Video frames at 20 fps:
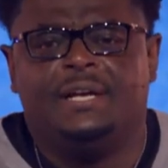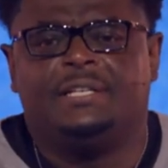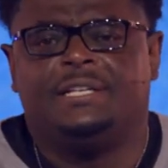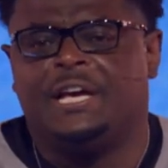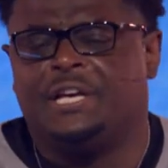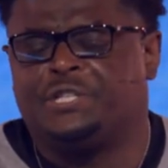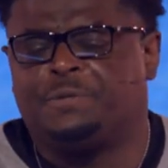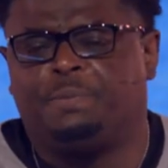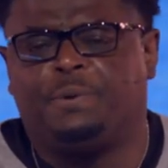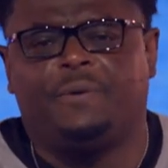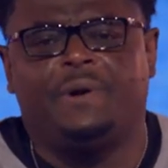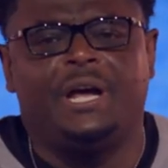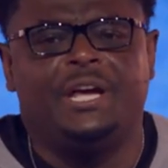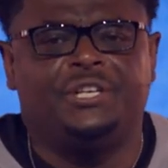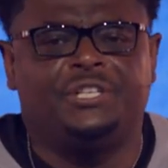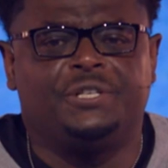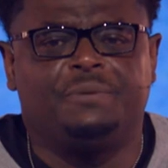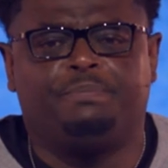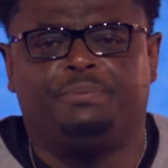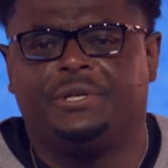
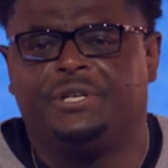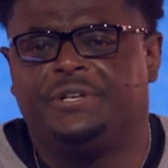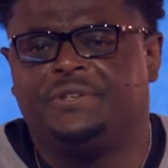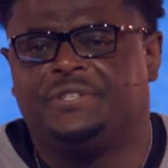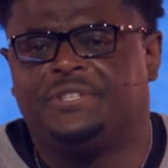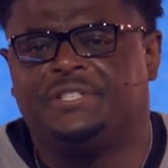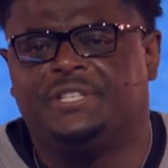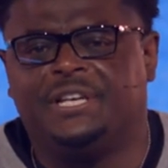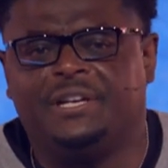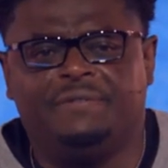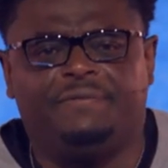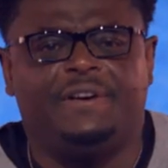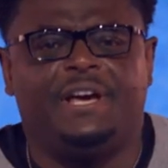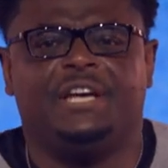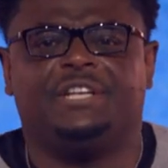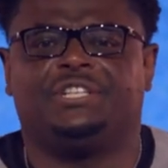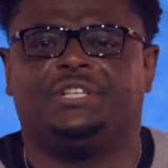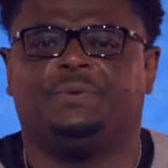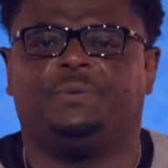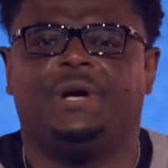Desperation produces
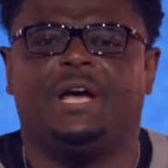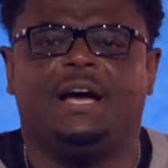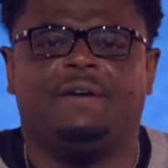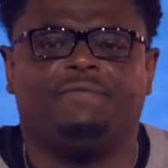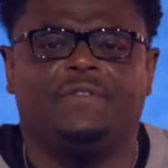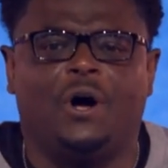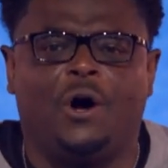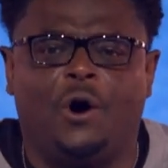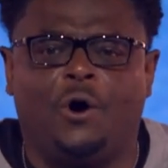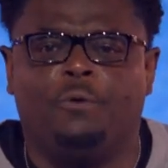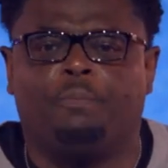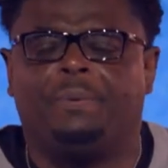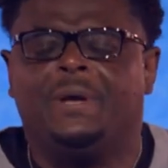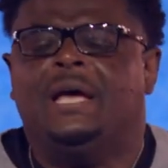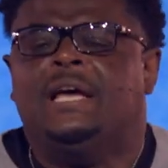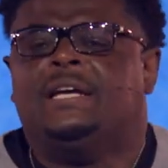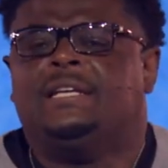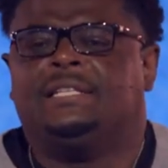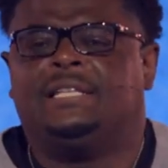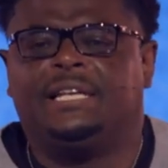innovation. We have the Hope
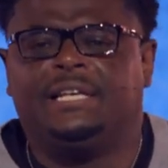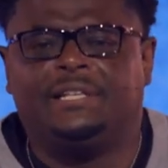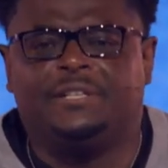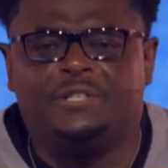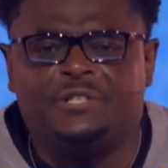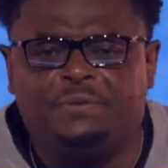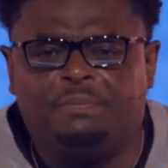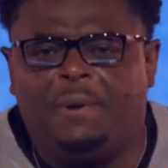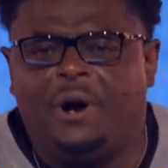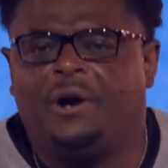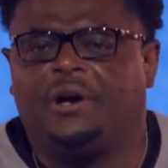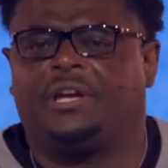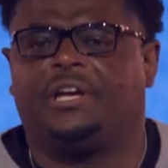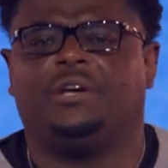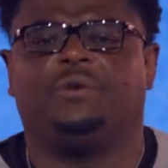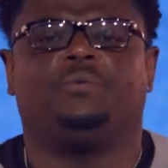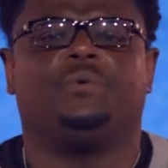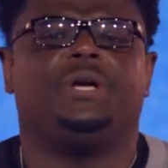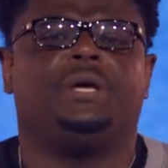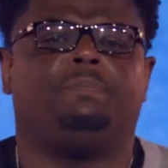Dealers
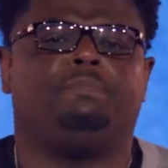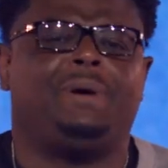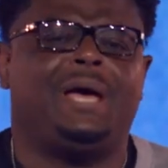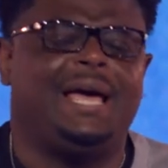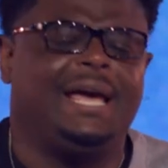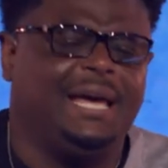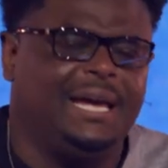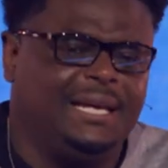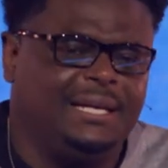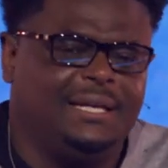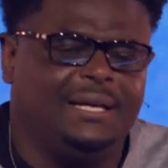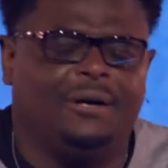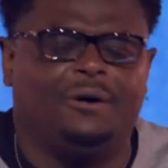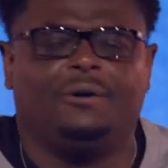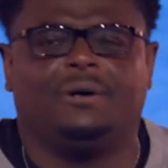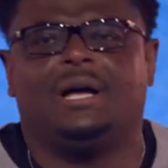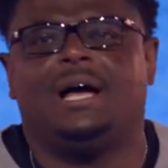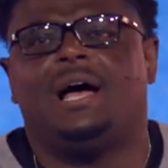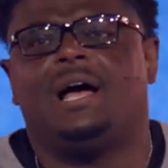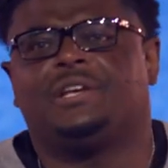Market. We paid,
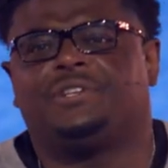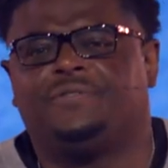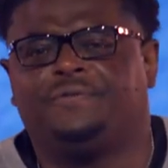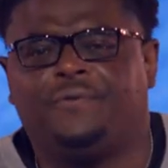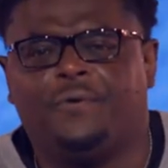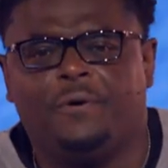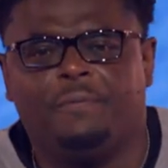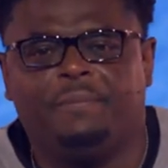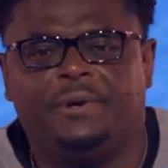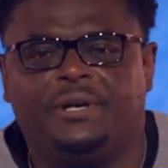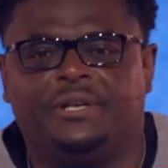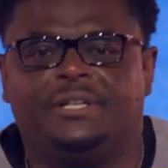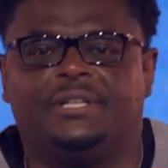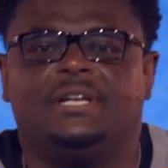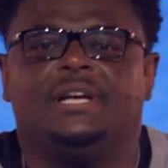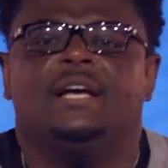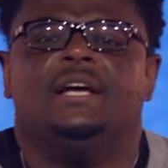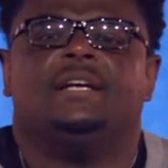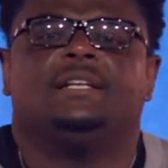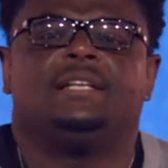$4
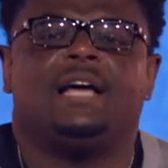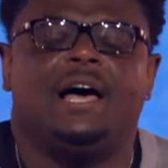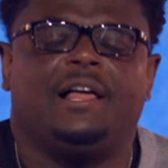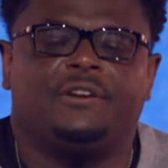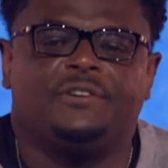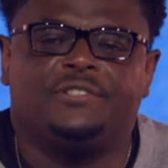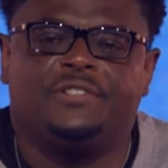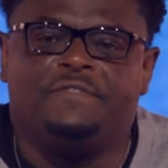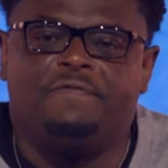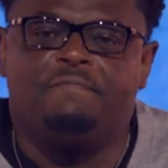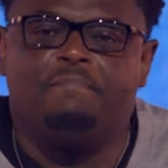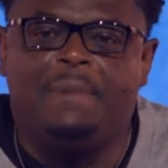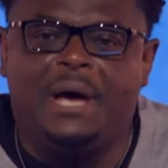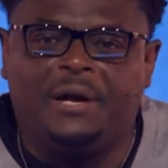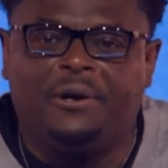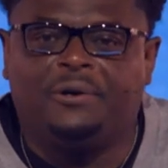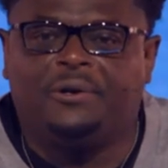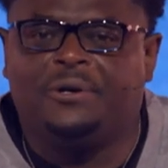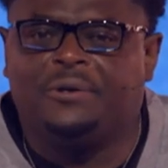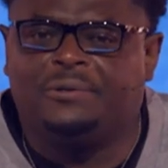million of
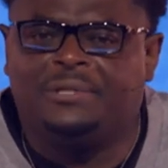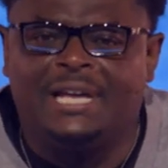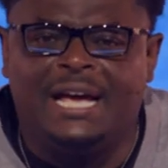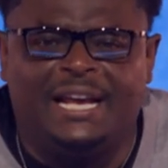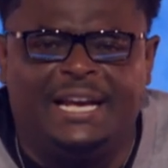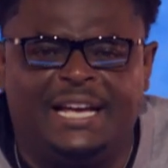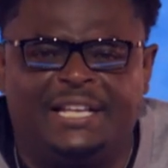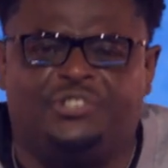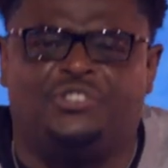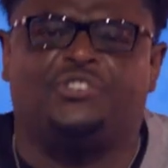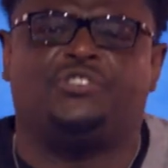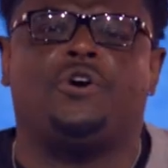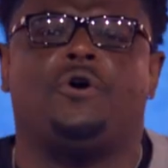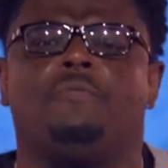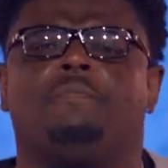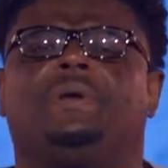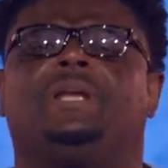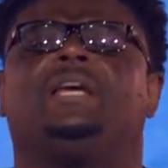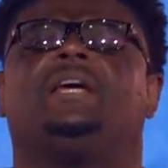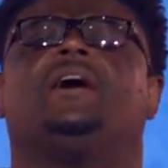medical debt and so
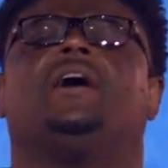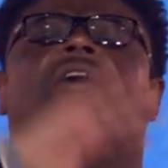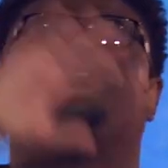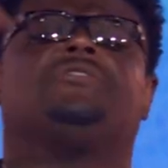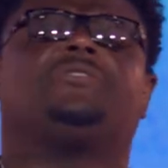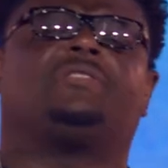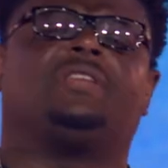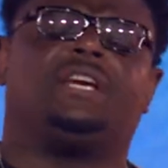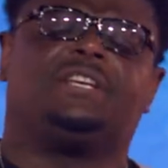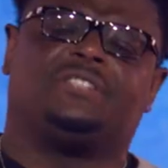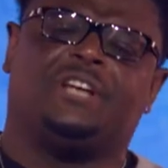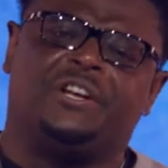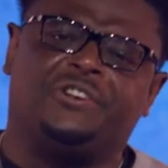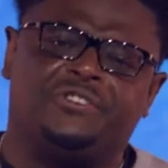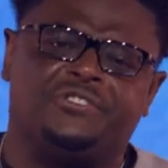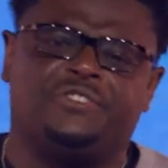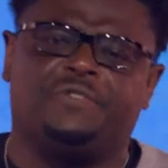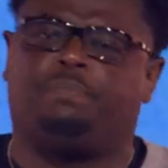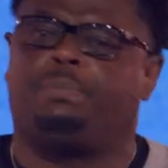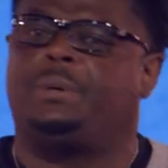many other things.
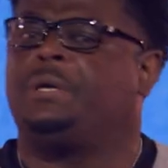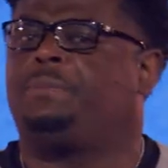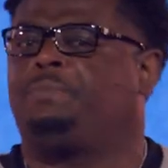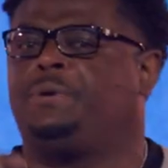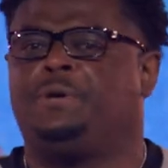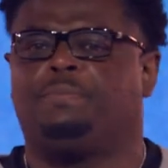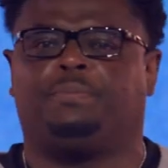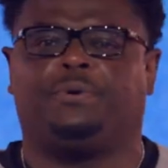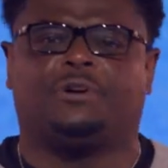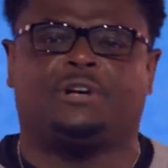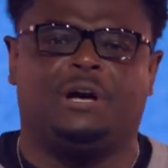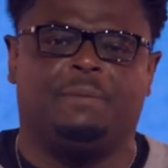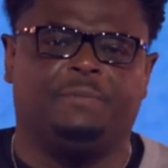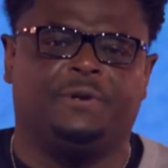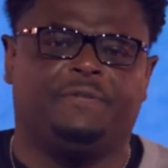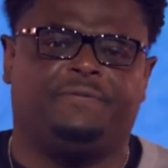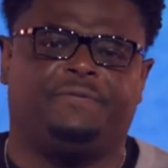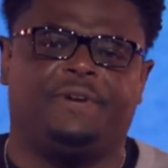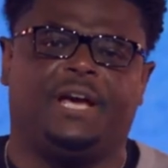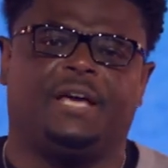Hundreds of people
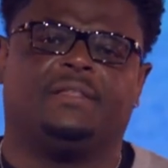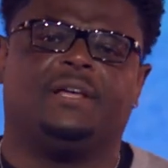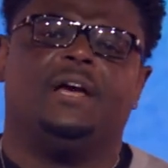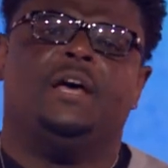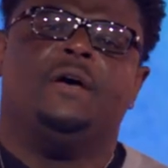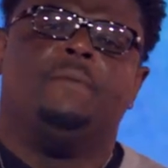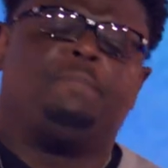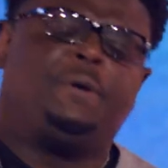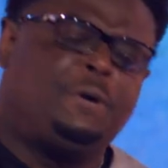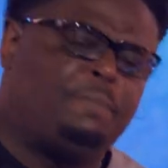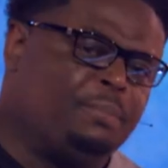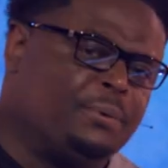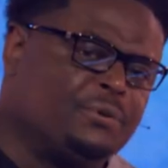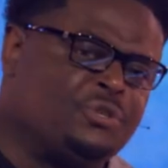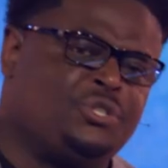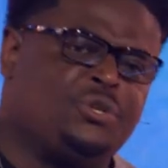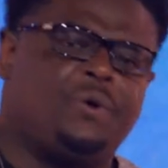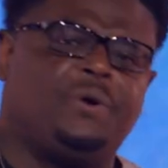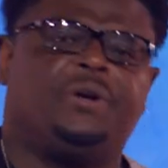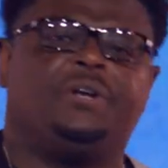coming to faith, people
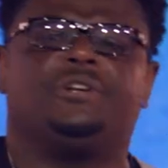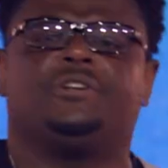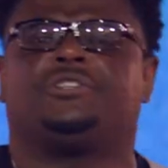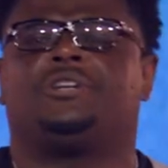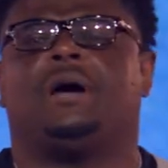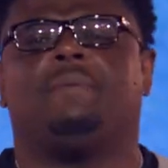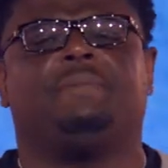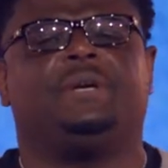joining.